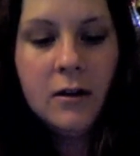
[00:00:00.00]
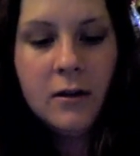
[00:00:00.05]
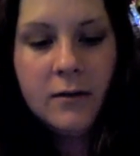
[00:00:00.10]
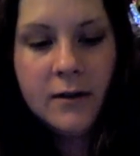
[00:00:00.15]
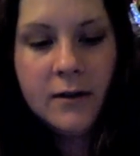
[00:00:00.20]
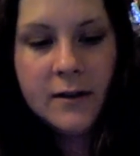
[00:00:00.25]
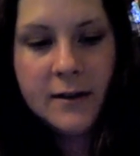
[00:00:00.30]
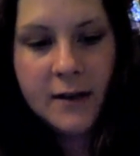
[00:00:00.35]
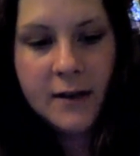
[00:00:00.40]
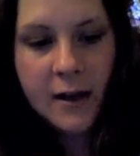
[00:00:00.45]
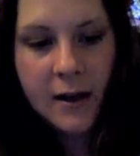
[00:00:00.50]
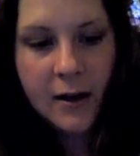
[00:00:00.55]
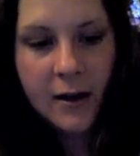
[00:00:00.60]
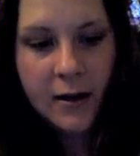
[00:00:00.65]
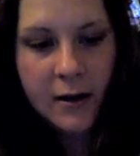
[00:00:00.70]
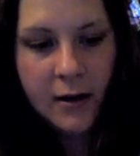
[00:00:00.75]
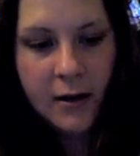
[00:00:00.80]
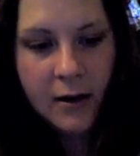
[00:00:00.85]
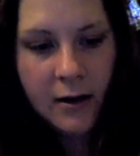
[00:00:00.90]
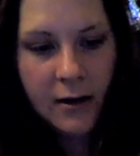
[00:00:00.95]
set.
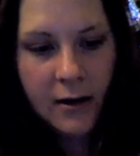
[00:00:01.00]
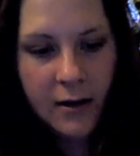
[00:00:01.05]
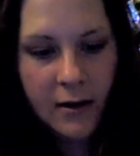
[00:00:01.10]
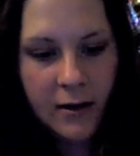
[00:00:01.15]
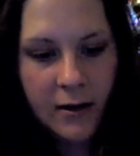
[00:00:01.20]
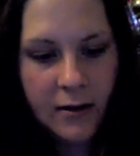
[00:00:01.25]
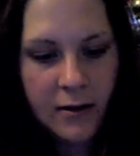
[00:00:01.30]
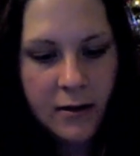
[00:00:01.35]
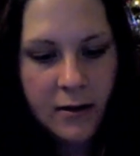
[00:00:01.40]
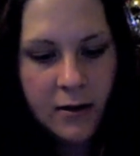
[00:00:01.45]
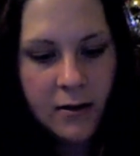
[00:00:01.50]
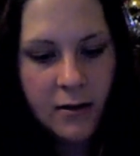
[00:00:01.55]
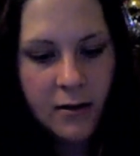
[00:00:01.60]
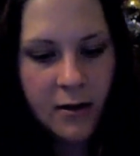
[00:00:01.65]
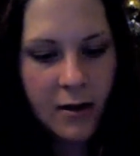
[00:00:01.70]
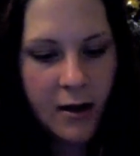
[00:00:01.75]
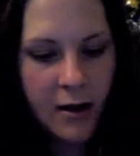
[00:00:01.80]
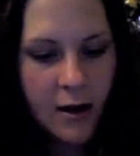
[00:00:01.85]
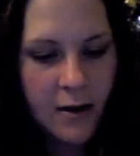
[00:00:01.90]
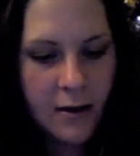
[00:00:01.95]
You
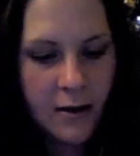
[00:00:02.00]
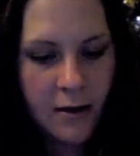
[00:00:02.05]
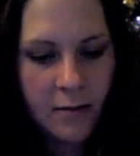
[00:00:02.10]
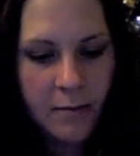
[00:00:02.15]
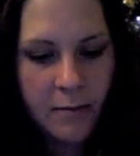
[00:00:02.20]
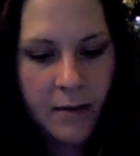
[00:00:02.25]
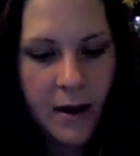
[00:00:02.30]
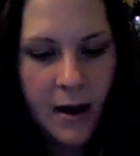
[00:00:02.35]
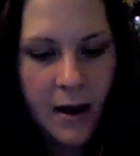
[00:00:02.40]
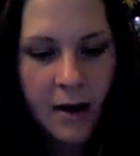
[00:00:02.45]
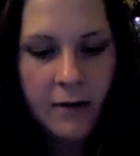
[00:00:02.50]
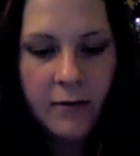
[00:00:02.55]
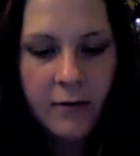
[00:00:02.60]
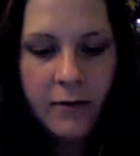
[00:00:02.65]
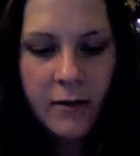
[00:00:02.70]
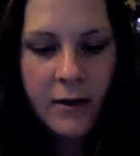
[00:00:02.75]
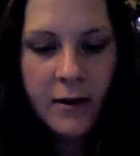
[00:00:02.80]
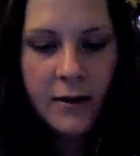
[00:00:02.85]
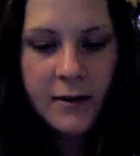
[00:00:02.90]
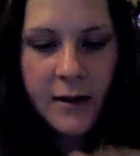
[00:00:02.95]
can get the pattern
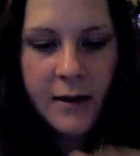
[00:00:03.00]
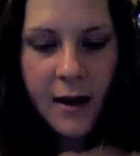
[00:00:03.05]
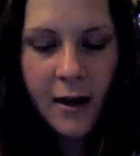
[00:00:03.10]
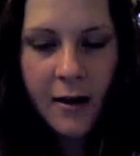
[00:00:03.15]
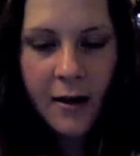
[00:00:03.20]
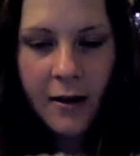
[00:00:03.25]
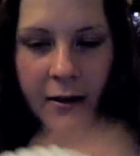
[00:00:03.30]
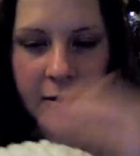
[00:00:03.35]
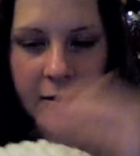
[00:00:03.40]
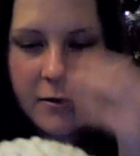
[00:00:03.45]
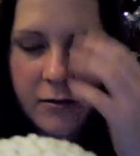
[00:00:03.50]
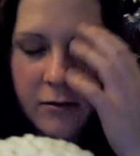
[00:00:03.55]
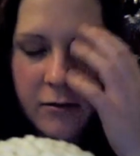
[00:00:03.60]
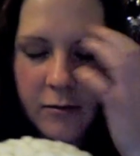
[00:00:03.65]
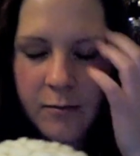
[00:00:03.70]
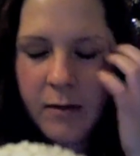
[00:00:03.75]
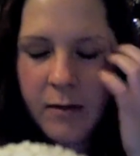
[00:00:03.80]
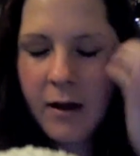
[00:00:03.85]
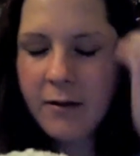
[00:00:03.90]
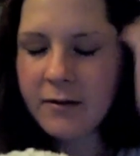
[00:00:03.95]
for this hat. It's
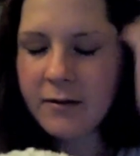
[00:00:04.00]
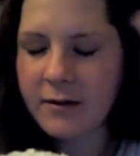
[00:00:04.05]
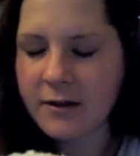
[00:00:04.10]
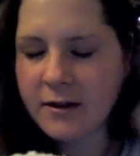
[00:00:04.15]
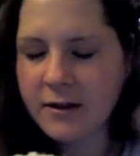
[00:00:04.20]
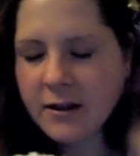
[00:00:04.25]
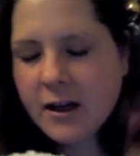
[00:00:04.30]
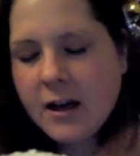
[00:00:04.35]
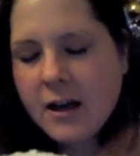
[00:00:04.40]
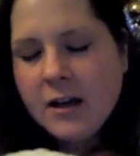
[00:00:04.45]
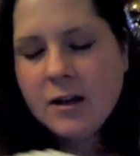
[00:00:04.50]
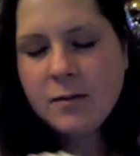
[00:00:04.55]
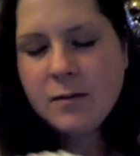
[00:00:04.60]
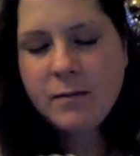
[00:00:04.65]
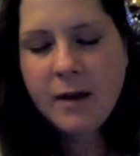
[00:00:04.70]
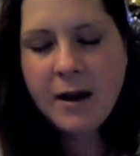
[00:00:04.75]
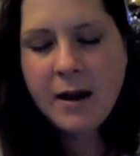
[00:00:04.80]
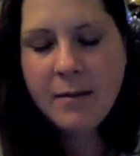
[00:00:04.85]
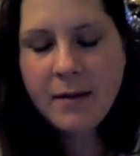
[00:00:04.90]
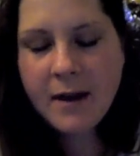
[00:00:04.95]
called Puff Stitch
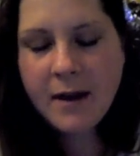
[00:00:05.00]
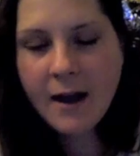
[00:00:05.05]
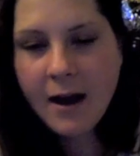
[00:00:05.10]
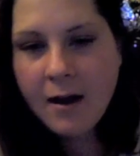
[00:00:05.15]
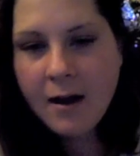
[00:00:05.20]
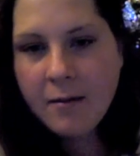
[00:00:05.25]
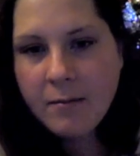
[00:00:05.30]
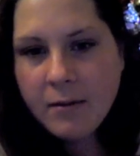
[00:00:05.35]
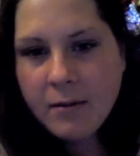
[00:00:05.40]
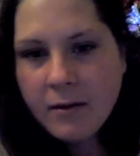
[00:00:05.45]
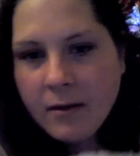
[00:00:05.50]
Baby Cap